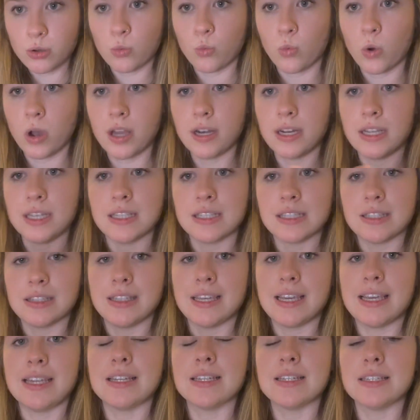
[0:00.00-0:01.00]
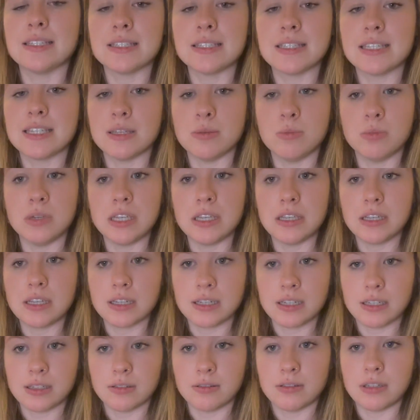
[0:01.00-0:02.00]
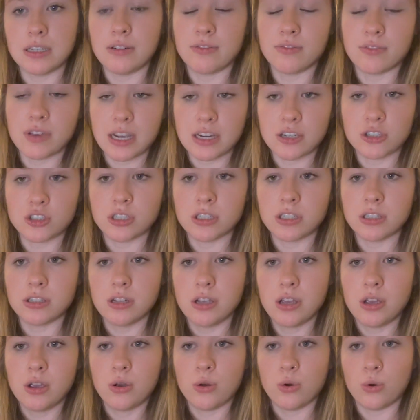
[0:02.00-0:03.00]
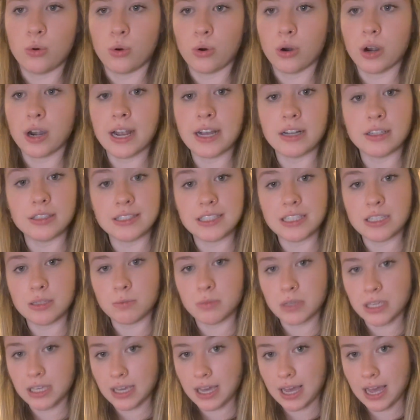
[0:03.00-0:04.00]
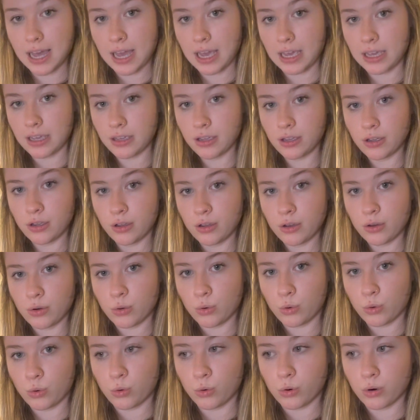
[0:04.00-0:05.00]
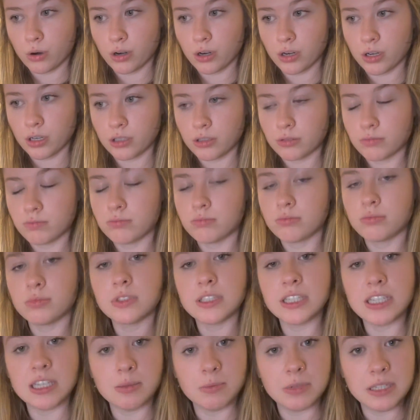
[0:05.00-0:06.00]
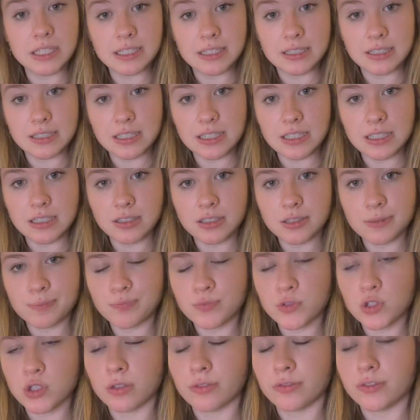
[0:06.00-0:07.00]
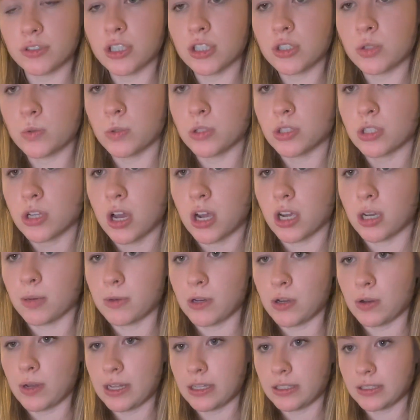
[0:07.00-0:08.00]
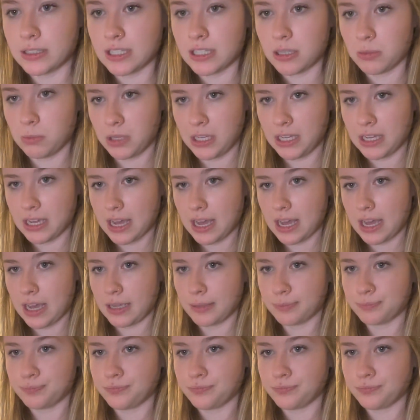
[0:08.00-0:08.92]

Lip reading: One is latent TB infection, or LTBI, or TB disease. So first we'll talk about LTBI.